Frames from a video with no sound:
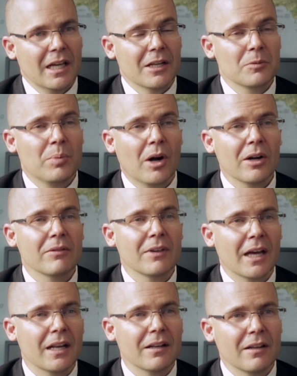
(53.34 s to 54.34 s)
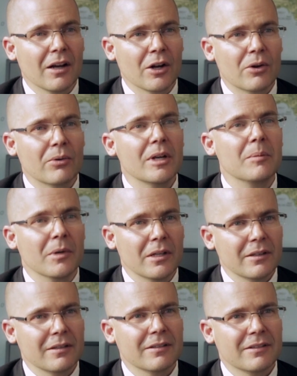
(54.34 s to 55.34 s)
And as part of that
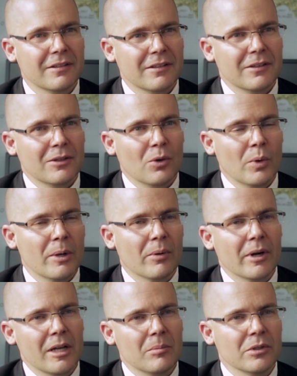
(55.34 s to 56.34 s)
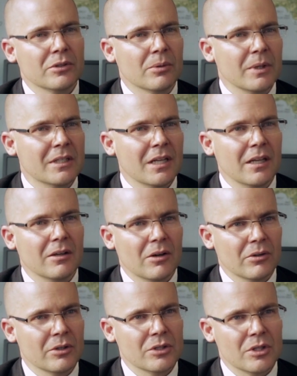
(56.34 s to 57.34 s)
agreement, we were able to retain
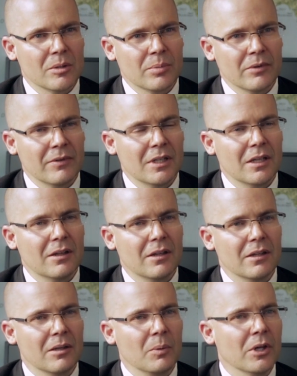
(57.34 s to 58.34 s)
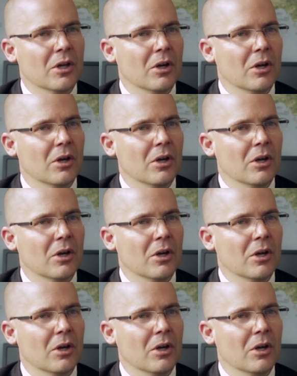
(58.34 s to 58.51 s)
ownership of anything that we